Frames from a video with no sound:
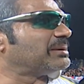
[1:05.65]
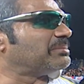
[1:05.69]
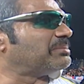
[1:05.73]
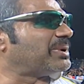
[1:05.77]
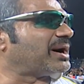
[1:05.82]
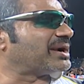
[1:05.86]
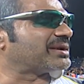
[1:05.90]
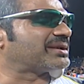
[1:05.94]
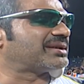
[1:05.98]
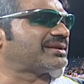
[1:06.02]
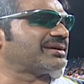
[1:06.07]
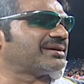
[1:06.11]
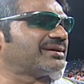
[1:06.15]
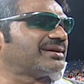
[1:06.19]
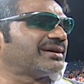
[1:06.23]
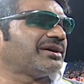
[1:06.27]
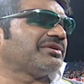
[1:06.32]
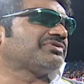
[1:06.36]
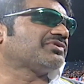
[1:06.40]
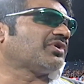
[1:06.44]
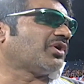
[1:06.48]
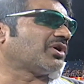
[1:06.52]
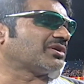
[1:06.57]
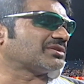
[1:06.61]
But,
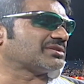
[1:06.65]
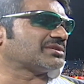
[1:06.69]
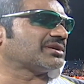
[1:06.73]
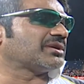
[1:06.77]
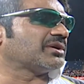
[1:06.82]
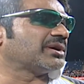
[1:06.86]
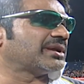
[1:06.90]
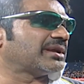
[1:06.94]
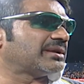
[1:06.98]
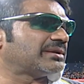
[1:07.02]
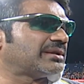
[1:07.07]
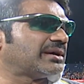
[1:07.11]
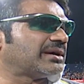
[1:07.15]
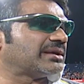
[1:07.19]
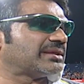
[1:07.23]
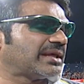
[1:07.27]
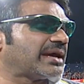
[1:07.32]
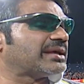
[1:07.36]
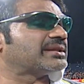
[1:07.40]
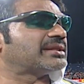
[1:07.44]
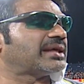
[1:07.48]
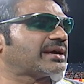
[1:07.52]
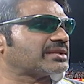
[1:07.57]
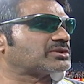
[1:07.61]
of course,
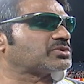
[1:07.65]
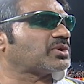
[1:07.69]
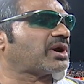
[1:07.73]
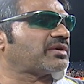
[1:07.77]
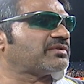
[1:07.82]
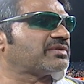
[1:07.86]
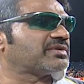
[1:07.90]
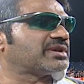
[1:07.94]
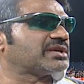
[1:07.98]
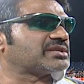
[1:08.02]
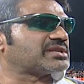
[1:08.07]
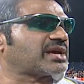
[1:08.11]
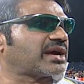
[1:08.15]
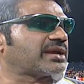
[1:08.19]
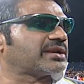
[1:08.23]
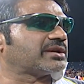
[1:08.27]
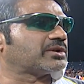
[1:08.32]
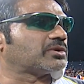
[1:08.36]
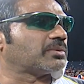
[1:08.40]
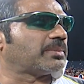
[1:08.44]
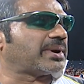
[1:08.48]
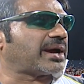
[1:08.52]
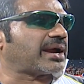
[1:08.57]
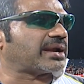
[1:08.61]
that's why we
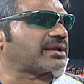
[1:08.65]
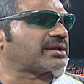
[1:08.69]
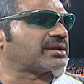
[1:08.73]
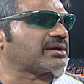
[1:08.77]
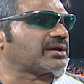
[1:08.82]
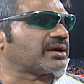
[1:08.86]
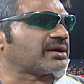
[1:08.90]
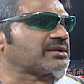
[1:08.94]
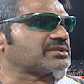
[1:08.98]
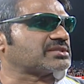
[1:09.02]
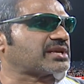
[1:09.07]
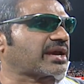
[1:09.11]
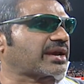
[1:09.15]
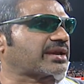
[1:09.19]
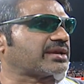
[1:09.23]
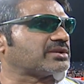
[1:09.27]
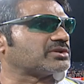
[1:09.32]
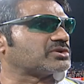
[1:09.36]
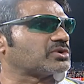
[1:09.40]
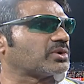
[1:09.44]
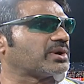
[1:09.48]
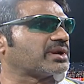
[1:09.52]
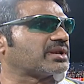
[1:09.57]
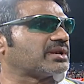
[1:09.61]
decided to bat
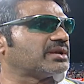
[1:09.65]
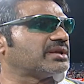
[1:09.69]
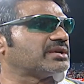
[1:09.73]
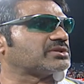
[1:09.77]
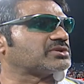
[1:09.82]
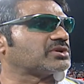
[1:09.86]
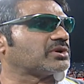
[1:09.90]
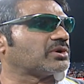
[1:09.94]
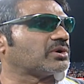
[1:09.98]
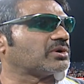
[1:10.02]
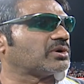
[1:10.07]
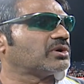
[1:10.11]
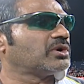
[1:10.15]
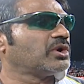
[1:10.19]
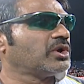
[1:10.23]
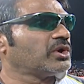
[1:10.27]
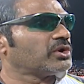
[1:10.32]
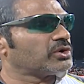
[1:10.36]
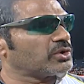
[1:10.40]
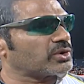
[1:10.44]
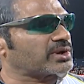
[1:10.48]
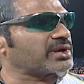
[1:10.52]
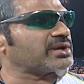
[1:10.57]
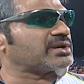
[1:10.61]
second. So at least, you know,
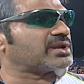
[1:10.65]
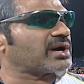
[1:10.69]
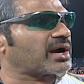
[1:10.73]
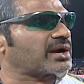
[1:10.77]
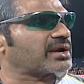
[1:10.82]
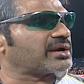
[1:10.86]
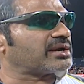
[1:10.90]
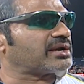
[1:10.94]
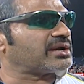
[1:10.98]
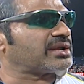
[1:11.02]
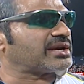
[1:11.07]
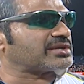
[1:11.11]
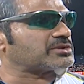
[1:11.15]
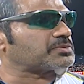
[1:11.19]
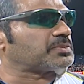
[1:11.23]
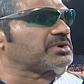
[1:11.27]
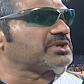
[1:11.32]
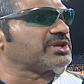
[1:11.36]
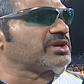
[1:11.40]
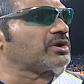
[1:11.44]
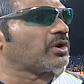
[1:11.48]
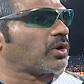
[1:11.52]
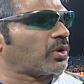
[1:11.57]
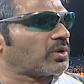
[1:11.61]
you can target it as per
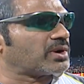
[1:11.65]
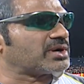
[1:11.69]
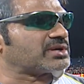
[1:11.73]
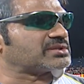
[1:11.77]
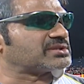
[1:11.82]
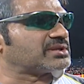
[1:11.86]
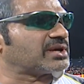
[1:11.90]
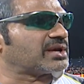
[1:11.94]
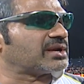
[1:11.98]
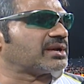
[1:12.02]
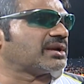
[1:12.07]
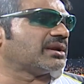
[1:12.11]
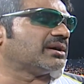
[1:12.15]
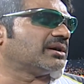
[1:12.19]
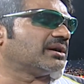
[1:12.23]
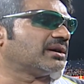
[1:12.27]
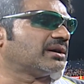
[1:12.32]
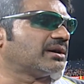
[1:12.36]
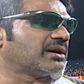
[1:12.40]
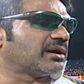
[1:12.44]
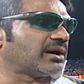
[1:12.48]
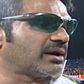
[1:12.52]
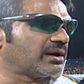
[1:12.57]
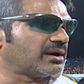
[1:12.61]
the overs then,
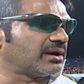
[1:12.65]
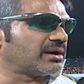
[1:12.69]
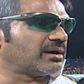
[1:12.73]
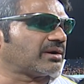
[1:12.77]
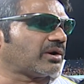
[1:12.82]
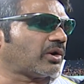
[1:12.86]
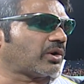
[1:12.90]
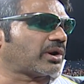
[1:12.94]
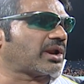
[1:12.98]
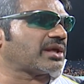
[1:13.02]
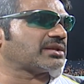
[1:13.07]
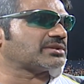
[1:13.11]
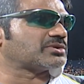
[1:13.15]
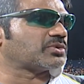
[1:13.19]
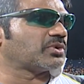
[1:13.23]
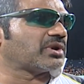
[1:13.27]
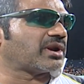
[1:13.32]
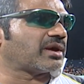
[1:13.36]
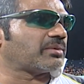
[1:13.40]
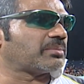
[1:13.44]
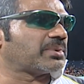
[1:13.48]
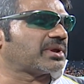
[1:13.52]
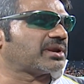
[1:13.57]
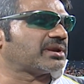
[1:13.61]
or else we would
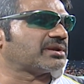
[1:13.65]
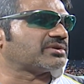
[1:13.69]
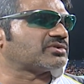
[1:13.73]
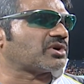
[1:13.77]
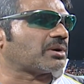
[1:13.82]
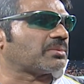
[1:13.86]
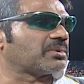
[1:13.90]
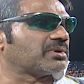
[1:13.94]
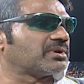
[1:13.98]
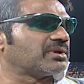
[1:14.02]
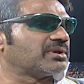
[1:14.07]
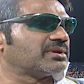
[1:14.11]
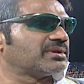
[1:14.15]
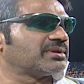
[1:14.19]
have been in trouble.